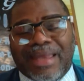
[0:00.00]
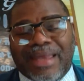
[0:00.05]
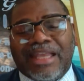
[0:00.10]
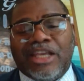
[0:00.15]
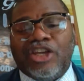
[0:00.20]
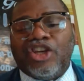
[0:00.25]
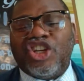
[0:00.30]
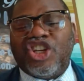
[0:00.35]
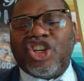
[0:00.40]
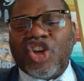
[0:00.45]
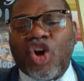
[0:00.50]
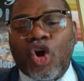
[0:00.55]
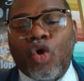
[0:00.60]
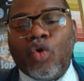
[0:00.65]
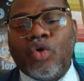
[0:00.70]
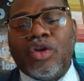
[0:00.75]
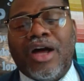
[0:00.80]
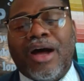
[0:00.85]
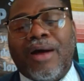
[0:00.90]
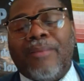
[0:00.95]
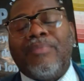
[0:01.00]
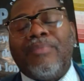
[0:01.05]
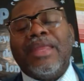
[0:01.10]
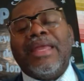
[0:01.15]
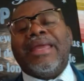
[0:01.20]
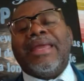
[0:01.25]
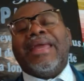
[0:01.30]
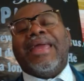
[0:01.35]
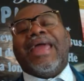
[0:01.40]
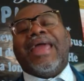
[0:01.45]
And He showed up
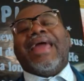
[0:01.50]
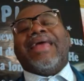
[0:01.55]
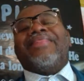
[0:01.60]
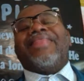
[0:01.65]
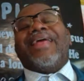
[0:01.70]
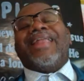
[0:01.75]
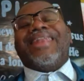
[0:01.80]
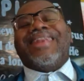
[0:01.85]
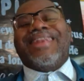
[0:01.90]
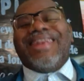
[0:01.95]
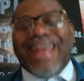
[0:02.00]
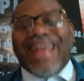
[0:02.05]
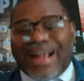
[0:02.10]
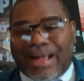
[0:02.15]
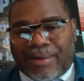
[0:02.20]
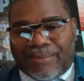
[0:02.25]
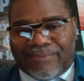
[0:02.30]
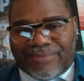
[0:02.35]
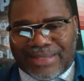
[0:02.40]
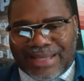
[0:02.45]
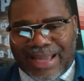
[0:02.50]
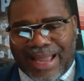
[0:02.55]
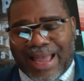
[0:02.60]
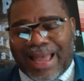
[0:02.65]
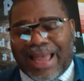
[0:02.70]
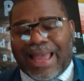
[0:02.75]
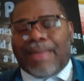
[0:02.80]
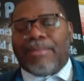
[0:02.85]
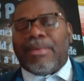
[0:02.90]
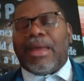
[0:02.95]
in the nick of
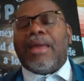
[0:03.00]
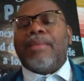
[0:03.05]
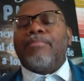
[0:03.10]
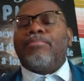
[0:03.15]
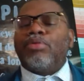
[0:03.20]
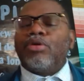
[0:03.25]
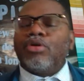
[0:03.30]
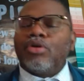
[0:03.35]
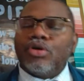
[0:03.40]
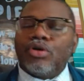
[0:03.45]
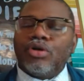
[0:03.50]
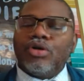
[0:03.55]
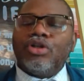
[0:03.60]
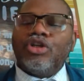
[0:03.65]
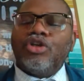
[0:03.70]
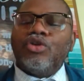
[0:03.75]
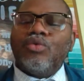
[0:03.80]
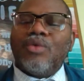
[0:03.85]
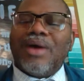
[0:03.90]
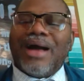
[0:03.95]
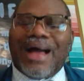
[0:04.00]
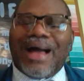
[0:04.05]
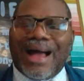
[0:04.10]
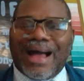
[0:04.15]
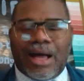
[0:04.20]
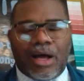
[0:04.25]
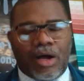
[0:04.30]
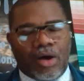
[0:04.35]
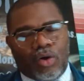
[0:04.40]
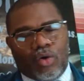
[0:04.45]
time and pulled you
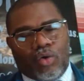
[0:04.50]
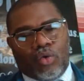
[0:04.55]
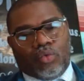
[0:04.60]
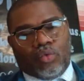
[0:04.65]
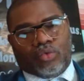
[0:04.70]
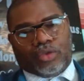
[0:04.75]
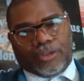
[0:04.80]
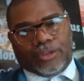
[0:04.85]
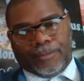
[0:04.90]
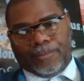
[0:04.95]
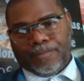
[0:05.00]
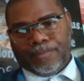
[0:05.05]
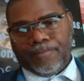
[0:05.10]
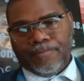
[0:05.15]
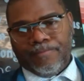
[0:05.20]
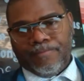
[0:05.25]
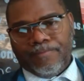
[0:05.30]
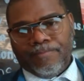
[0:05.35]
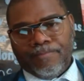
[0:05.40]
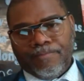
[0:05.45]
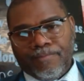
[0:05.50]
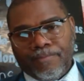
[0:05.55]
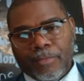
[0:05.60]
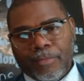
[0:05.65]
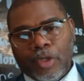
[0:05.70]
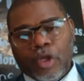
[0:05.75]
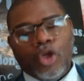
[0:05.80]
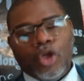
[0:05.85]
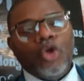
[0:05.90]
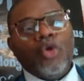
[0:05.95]
out.
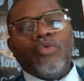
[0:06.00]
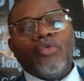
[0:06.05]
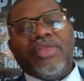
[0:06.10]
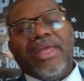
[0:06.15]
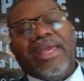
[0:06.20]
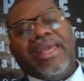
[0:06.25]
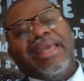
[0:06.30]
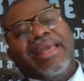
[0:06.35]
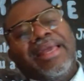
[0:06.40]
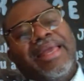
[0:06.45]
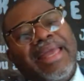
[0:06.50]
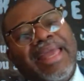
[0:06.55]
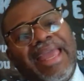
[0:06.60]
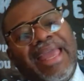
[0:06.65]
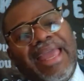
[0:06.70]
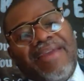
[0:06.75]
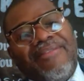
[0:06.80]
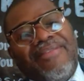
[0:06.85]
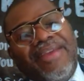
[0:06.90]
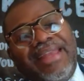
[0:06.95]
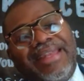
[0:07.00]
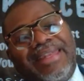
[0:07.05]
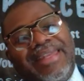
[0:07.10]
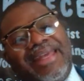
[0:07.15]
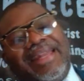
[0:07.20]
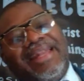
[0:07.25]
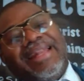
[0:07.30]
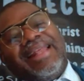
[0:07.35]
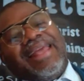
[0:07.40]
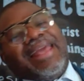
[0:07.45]
You think if He
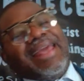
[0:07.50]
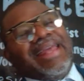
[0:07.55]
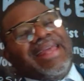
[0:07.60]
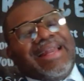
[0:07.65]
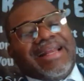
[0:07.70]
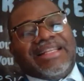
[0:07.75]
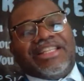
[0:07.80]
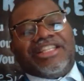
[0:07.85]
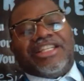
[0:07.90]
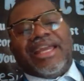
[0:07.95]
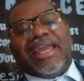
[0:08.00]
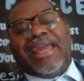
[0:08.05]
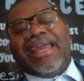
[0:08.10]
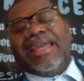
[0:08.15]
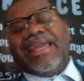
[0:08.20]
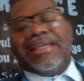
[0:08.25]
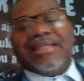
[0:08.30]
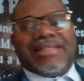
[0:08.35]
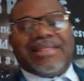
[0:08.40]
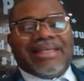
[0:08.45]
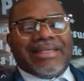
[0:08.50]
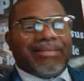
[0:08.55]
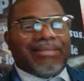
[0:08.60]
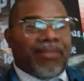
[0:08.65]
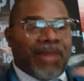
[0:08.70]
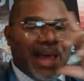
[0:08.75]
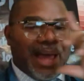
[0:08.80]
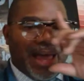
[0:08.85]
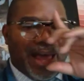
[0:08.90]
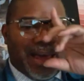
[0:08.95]
did it again, He done changed His
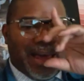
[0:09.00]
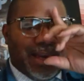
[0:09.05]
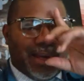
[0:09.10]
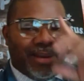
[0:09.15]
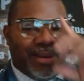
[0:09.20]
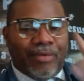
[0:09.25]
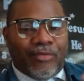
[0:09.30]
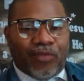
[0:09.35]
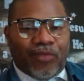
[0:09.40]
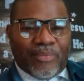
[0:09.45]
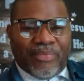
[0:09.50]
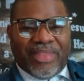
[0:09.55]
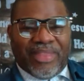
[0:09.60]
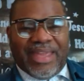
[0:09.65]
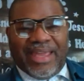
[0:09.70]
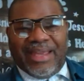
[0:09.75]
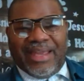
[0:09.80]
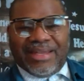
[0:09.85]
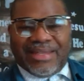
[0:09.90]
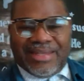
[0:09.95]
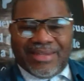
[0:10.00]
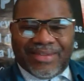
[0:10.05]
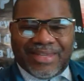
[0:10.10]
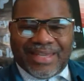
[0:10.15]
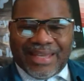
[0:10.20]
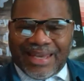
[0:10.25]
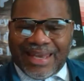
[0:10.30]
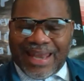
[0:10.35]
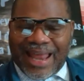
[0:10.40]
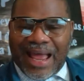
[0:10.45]
mind from then
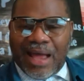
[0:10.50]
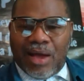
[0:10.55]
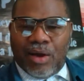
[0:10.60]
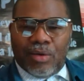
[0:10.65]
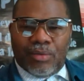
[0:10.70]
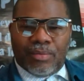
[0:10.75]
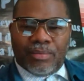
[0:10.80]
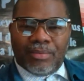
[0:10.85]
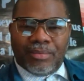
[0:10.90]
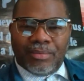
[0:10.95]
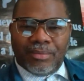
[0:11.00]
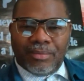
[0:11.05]
to now?